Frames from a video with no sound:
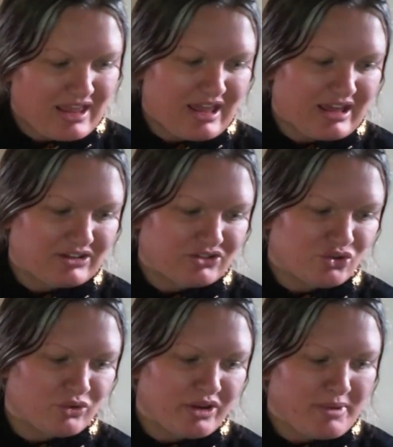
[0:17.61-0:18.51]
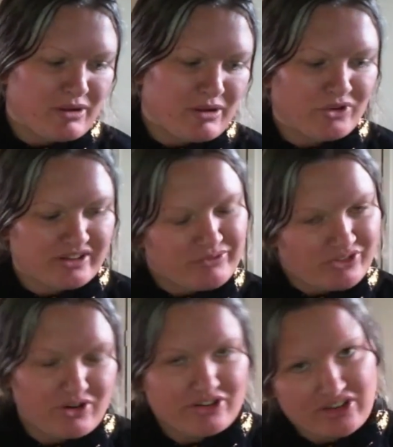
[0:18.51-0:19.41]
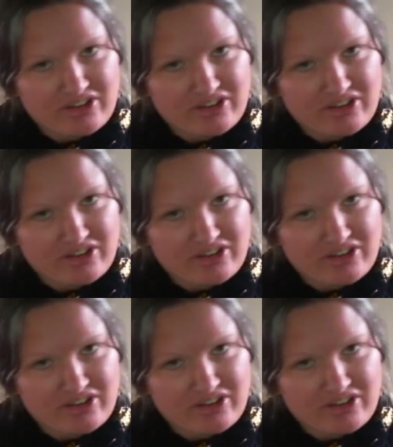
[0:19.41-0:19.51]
and talking about what infrastructure